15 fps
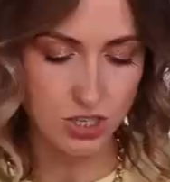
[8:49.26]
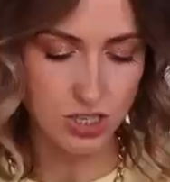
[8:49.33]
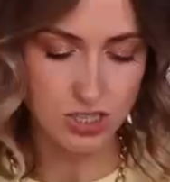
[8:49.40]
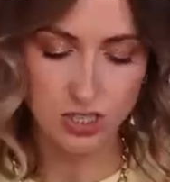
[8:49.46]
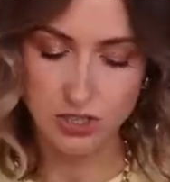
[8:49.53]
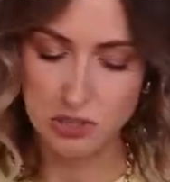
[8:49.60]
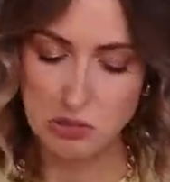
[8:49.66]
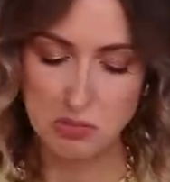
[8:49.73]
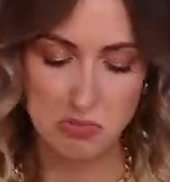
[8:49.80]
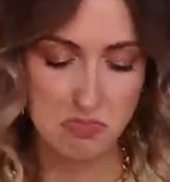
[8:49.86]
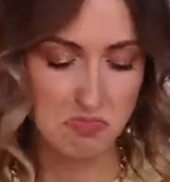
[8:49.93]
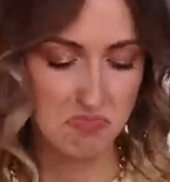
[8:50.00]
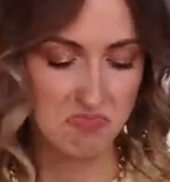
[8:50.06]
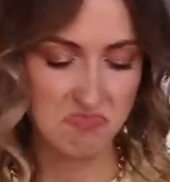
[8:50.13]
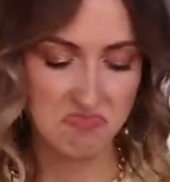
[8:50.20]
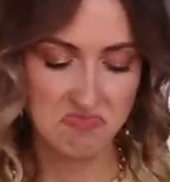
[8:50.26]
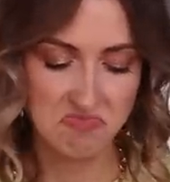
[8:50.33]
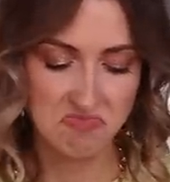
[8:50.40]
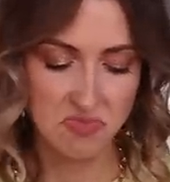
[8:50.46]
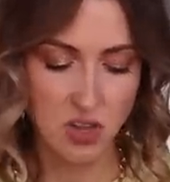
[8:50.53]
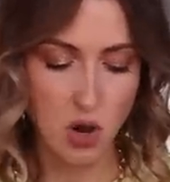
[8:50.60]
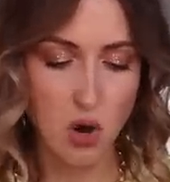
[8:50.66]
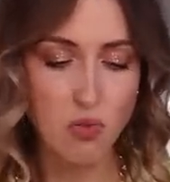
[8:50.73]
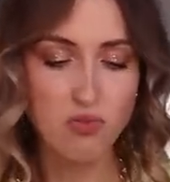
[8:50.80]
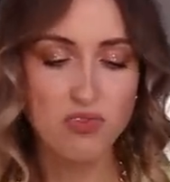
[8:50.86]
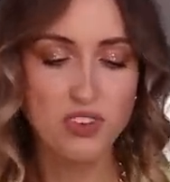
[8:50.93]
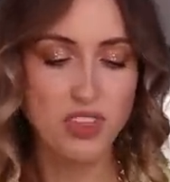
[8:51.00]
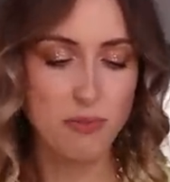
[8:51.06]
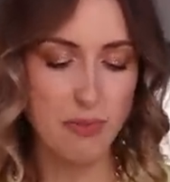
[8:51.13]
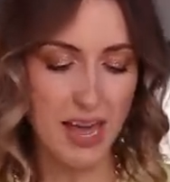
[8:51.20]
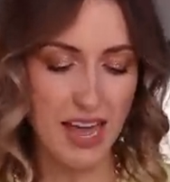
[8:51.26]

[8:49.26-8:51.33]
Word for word: Just hope for the